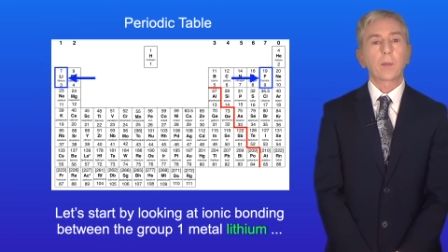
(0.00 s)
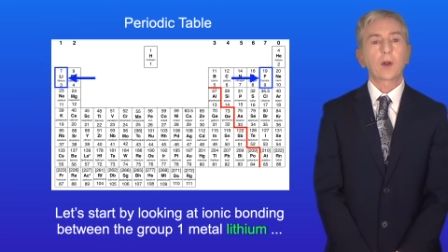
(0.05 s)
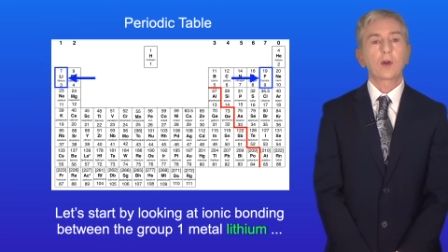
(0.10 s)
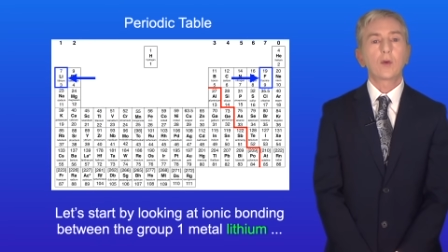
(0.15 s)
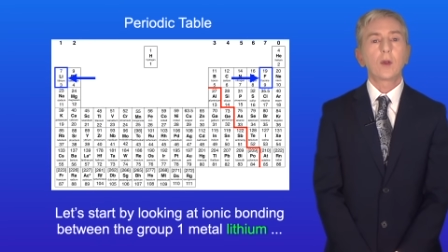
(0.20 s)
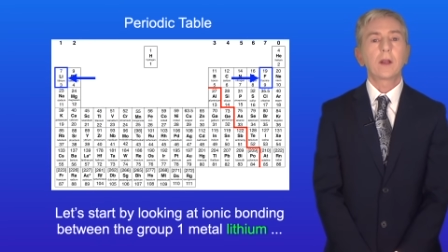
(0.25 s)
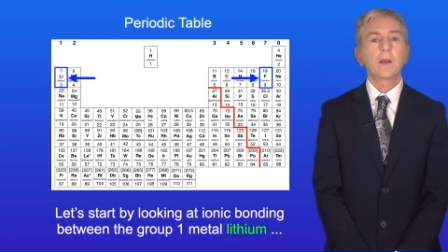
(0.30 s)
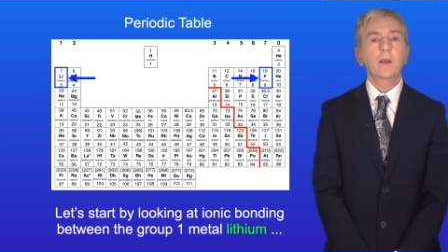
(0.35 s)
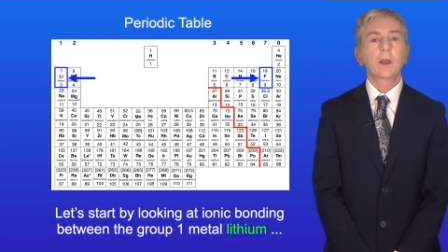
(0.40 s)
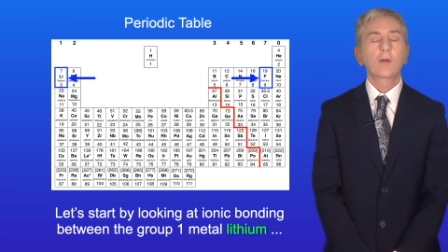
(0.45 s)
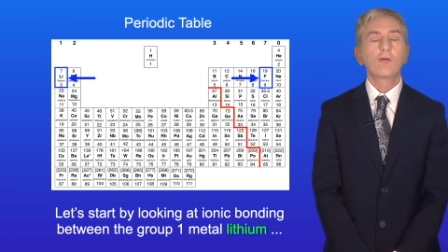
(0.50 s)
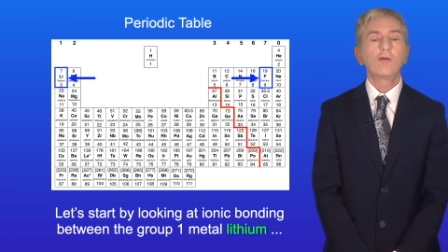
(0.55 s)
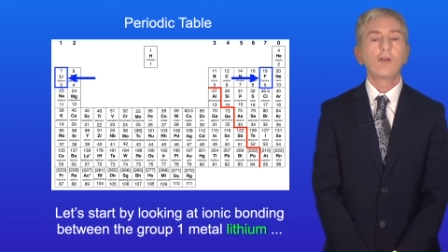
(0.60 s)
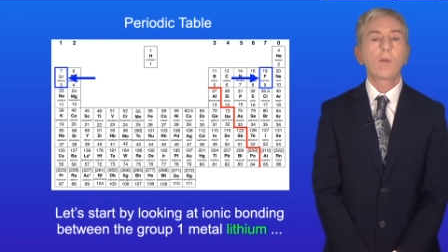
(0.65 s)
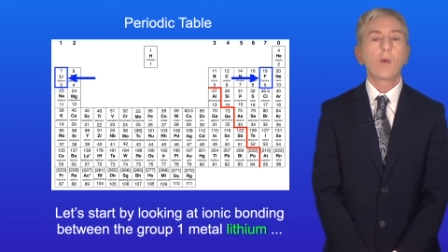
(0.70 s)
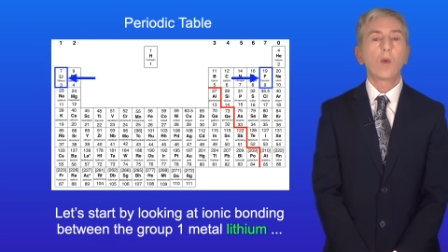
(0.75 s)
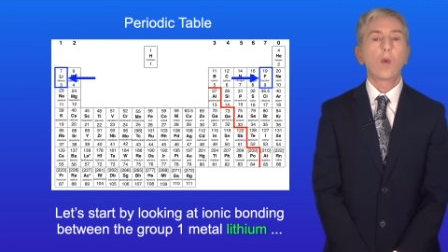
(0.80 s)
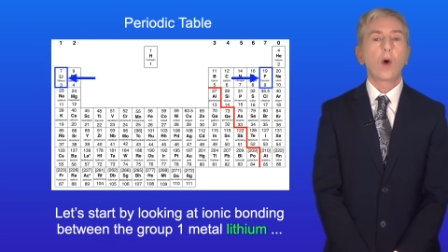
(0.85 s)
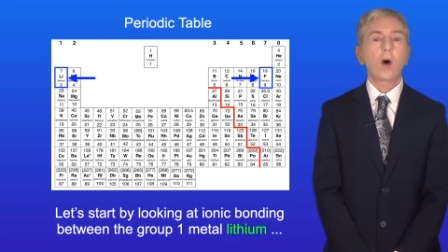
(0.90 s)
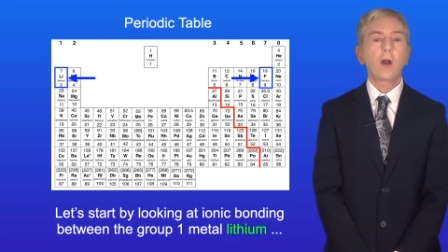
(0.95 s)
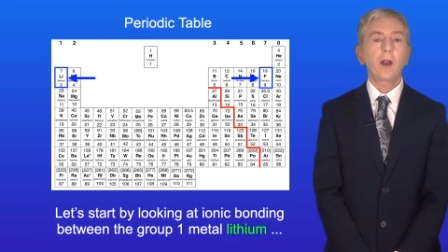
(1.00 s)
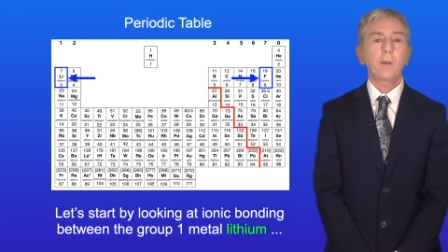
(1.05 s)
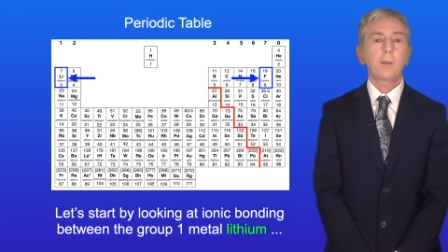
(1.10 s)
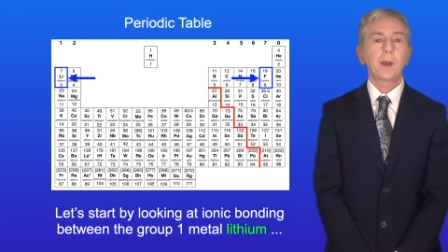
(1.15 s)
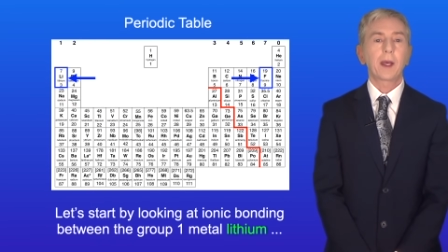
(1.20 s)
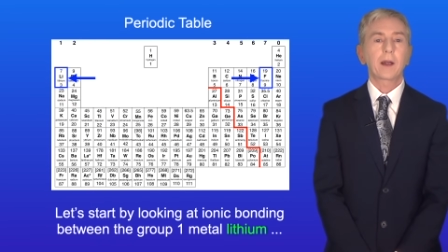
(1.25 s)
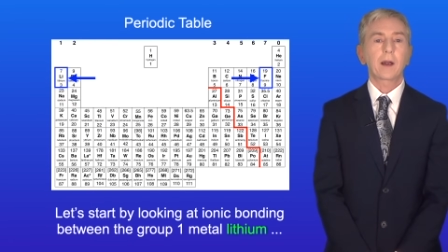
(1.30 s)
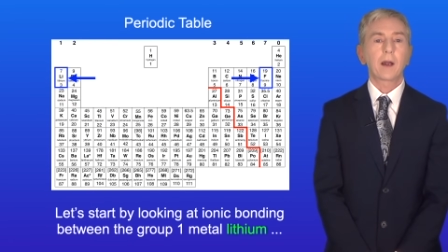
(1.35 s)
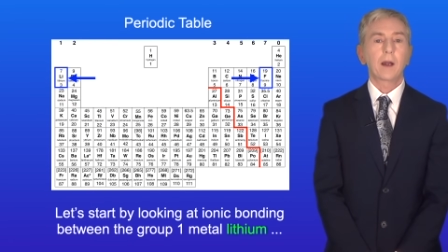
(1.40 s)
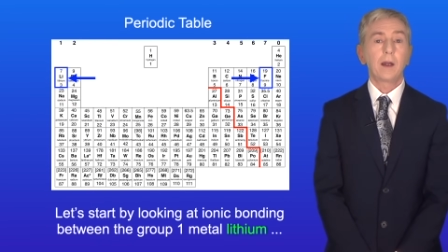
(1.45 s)
between the group 1
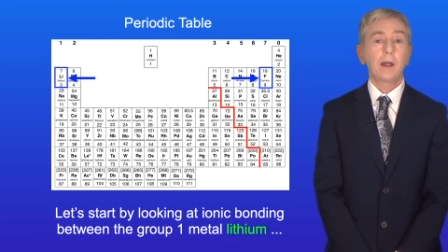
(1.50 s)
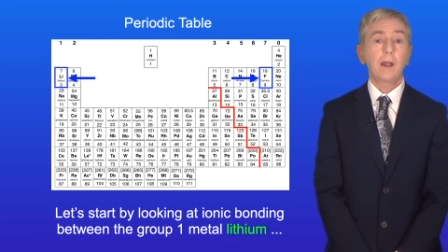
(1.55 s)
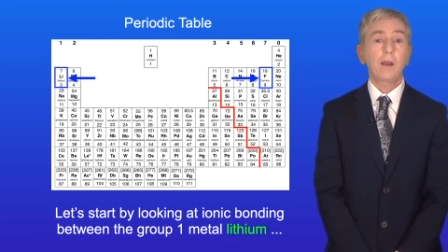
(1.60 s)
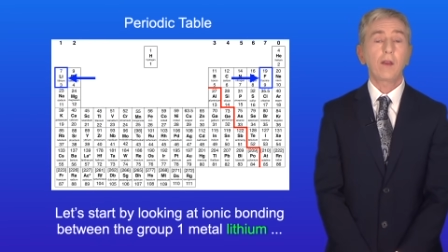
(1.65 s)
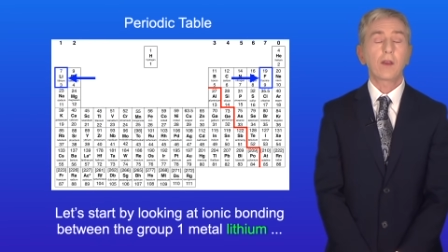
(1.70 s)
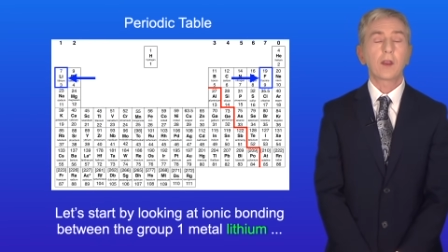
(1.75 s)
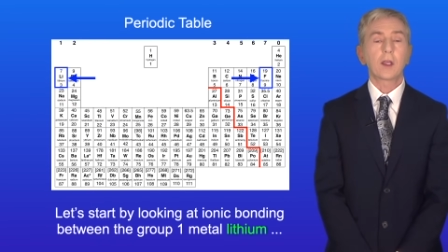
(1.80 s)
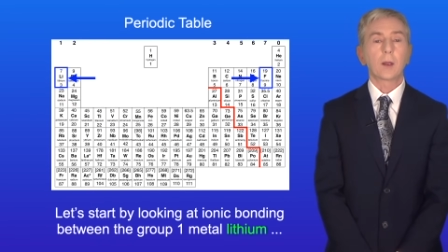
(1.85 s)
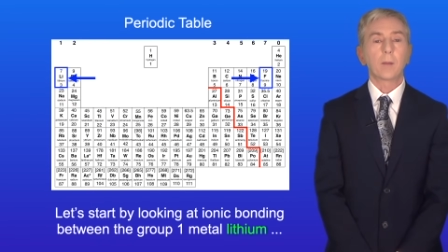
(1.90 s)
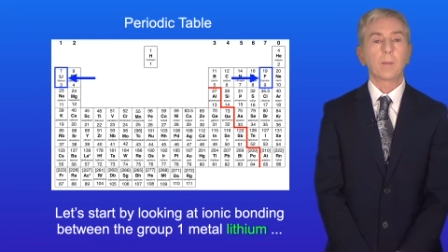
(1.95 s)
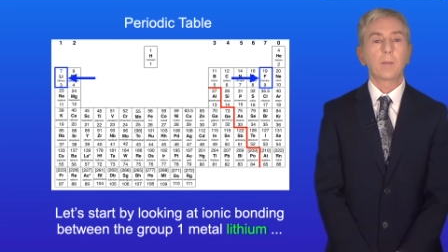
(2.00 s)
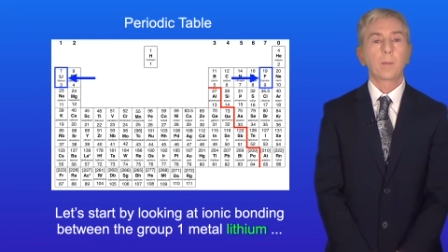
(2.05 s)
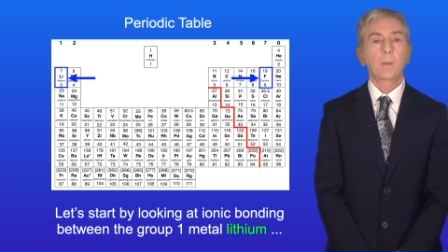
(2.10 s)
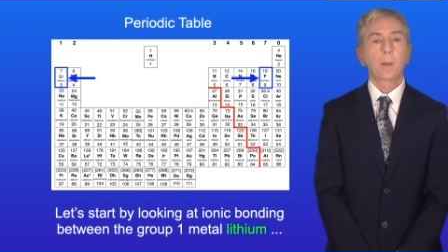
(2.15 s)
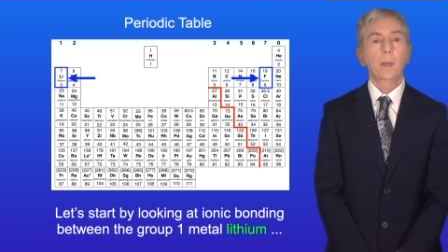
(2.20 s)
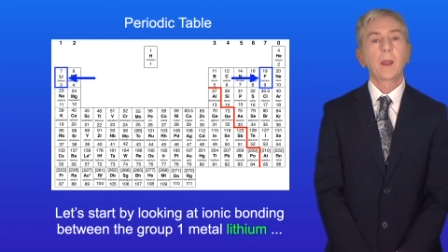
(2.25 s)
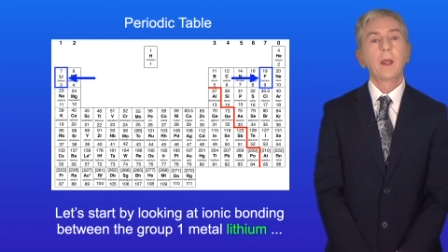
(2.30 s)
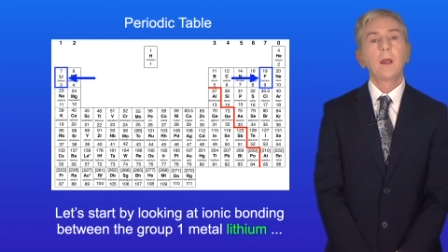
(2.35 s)
metal lithium